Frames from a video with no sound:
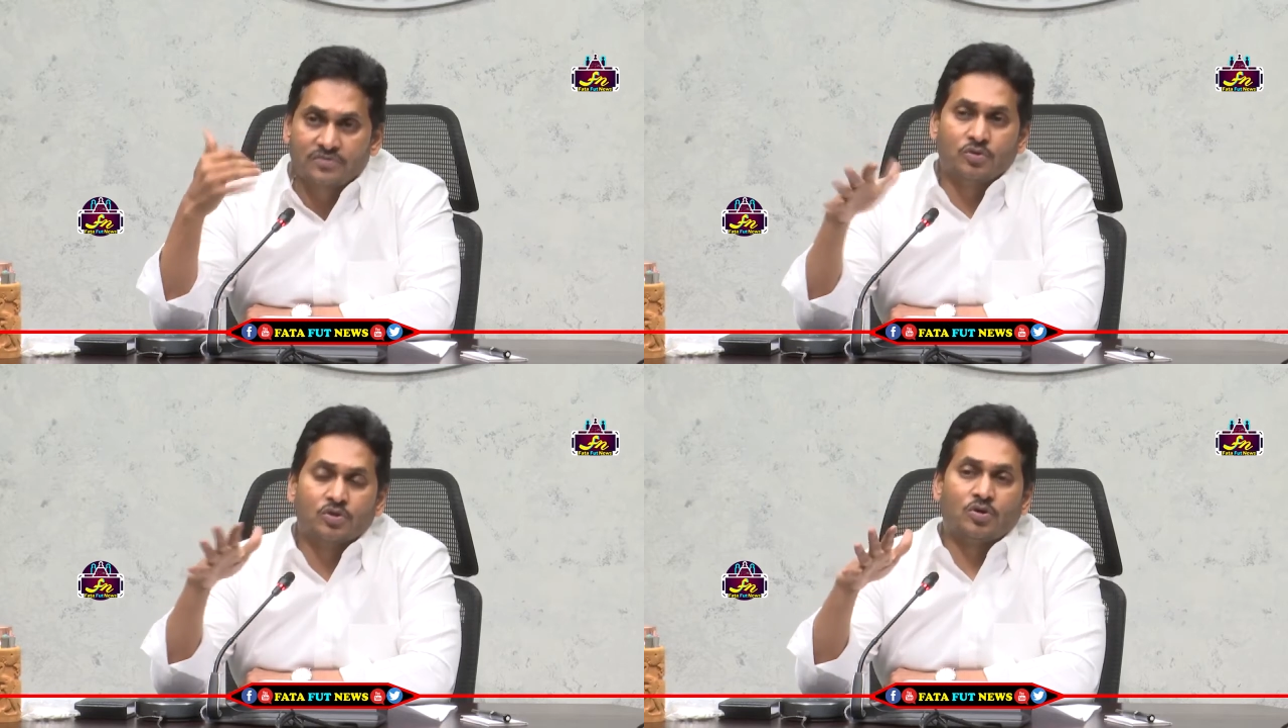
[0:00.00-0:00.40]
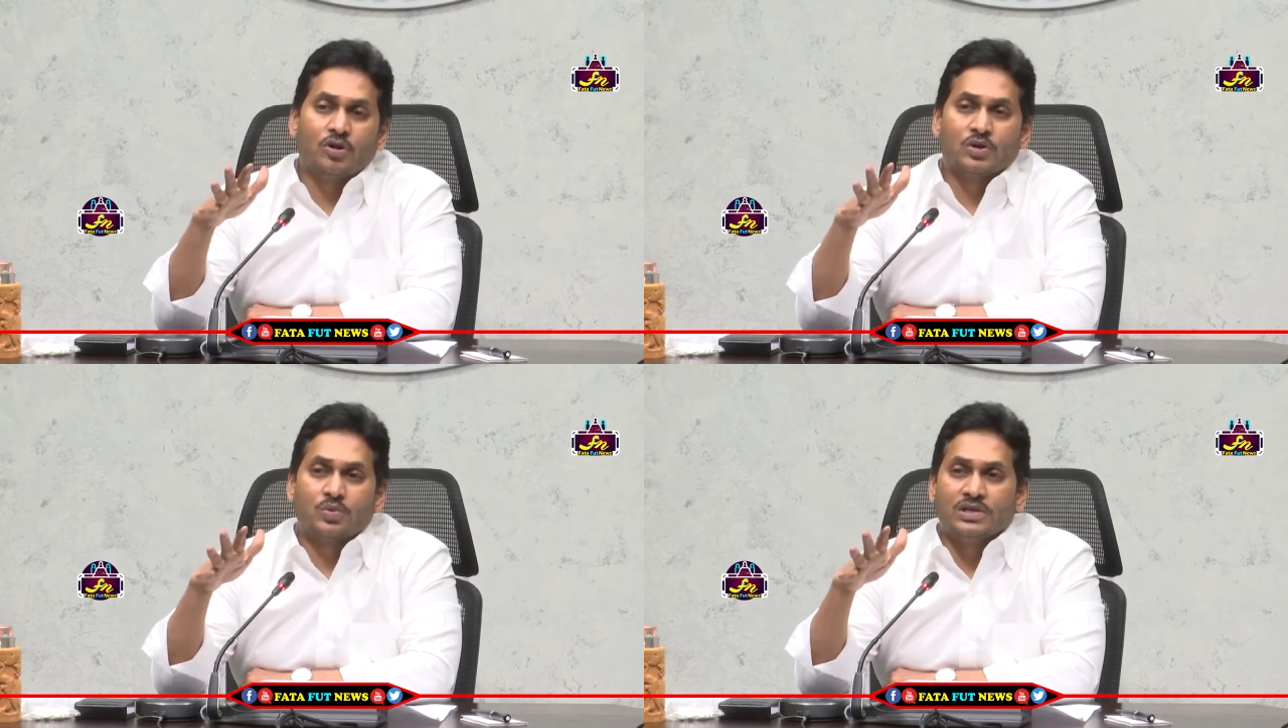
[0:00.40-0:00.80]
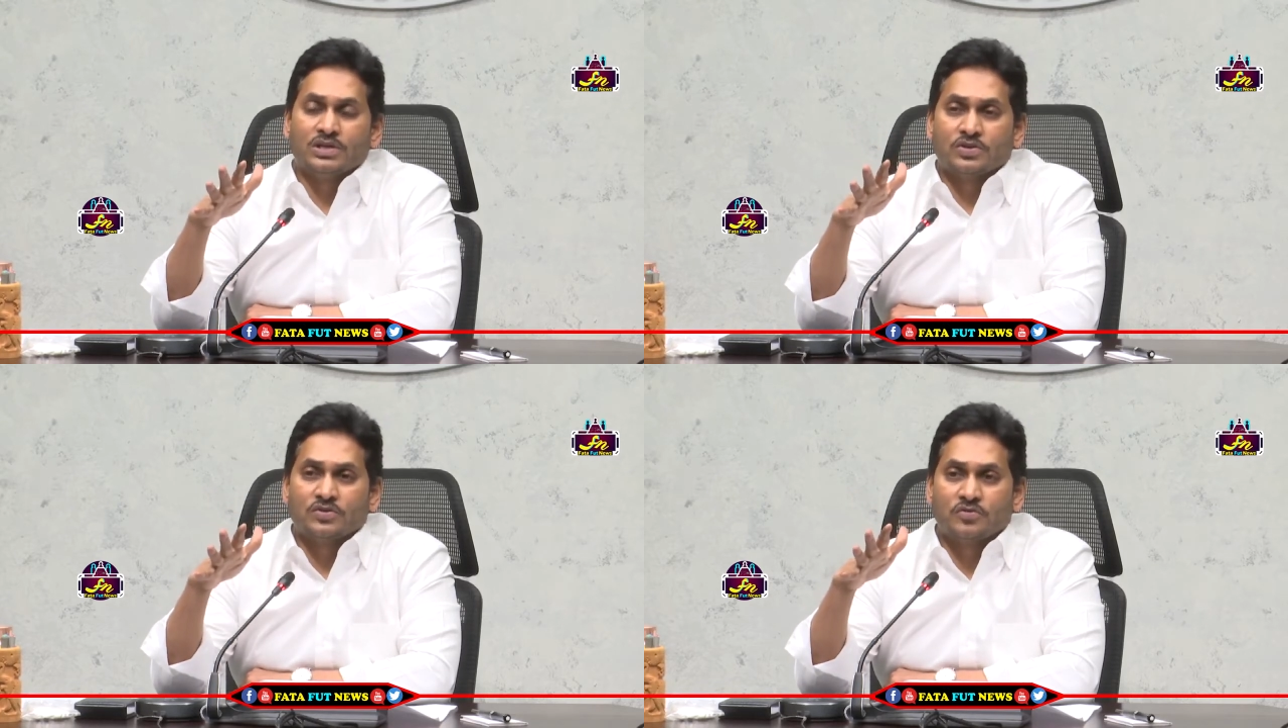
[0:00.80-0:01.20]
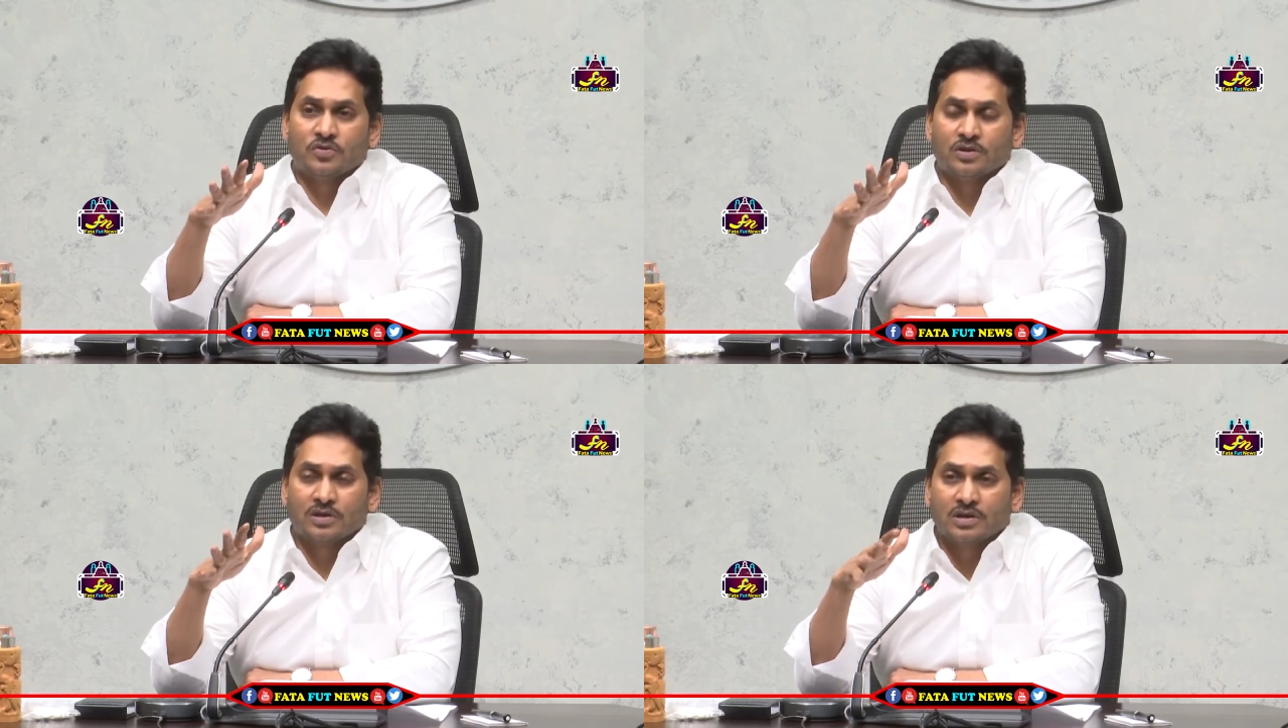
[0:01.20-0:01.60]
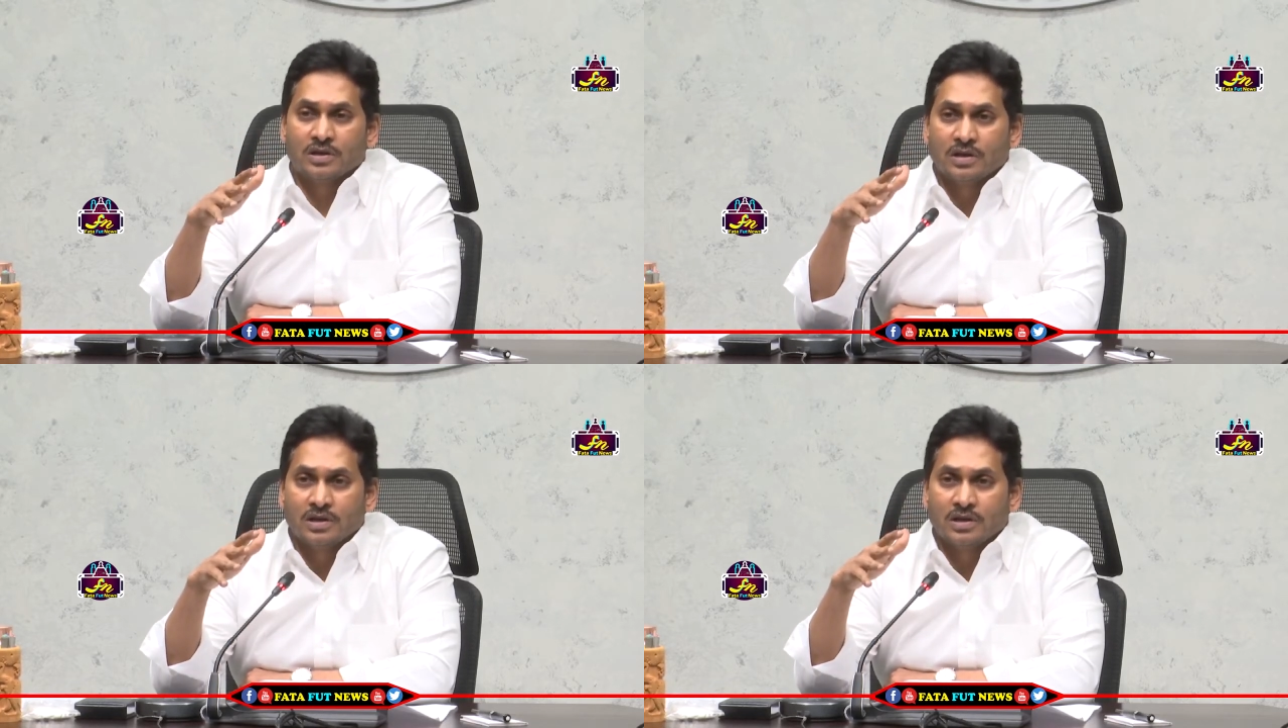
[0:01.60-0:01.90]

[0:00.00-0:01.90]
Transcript: makes a phone call to 104,